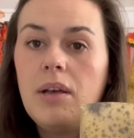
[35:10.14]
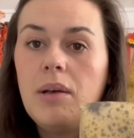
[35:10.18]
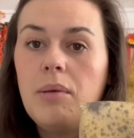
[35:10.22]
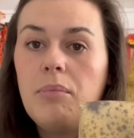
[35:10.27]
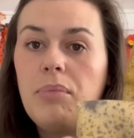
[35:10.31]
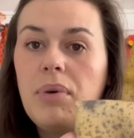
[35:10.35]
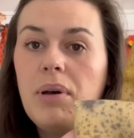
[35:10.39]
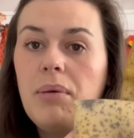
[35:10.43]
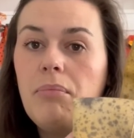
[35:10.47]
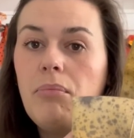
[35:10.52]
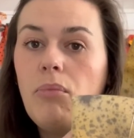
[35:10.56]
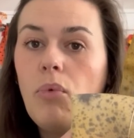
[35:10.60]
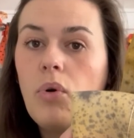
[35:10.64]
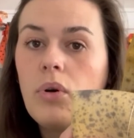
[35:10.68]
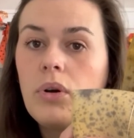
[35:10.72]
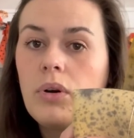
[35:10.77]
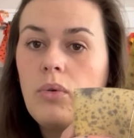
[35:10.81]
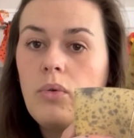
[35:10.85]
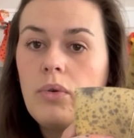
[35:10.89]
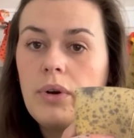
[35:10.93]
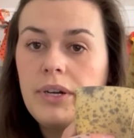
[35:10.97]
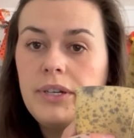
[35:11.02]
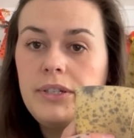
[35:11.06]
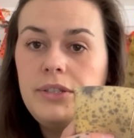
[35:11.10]
but more
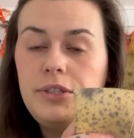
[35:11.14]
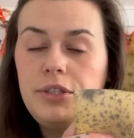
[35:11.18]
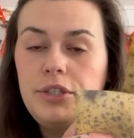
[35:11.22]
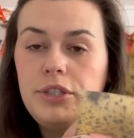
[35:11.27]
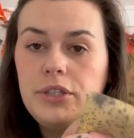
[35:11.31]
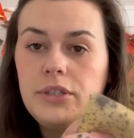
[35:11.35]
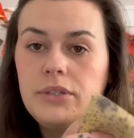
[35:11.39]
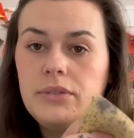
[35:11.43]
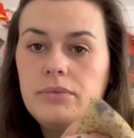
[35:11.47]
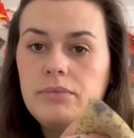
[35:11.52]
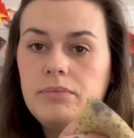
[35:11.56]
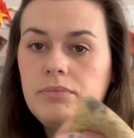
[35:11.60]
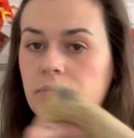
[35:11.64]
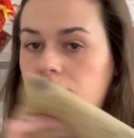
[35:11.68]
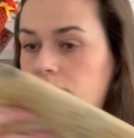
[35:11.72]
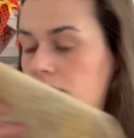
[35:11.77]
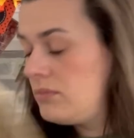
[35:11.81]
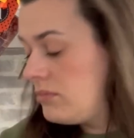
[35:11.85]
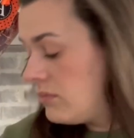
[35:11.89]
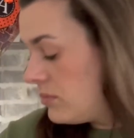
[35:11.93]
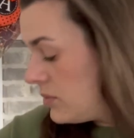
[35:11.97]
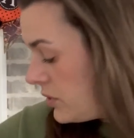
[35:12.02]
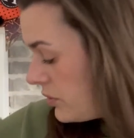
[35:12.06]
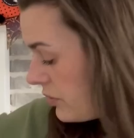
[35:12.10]
orange.
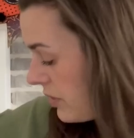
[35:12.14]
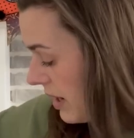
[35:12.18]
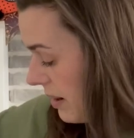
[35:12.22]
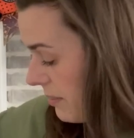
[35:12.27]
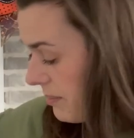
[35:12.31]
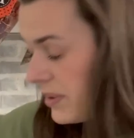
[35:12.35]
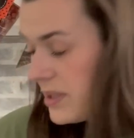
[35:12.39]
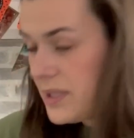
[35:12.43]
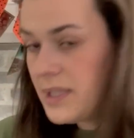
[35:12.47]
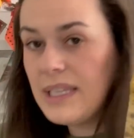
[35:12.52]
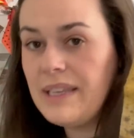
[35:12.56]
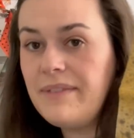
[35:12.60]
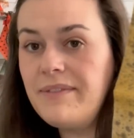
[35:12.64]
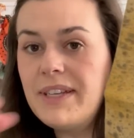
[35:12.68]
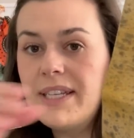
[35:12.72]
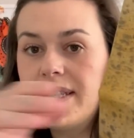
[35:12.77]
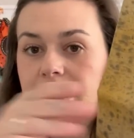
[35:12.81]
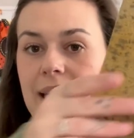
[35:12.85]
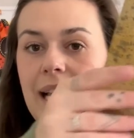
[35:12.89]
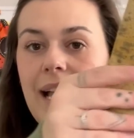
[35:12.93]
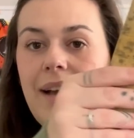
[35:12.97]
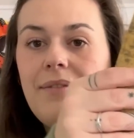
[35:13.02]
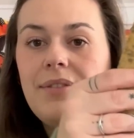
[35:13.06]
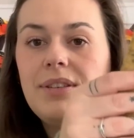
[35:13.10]
Grandpa's sleeve doesn't
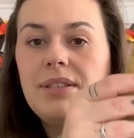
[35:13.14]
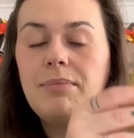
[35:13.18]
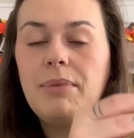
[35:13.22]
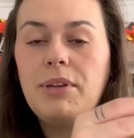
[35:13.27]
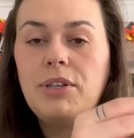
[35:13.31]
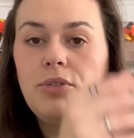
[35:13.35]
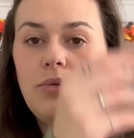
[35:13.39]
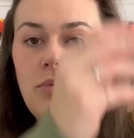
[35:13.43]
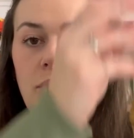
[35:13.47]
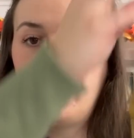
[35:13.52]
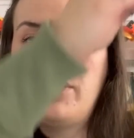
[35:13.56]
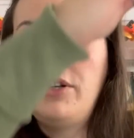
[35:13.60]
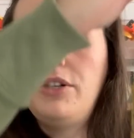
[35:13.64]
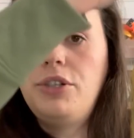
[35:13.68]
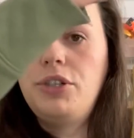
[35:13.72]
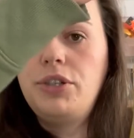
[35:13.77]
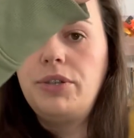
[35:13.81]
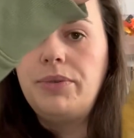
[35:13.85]
have as much orange.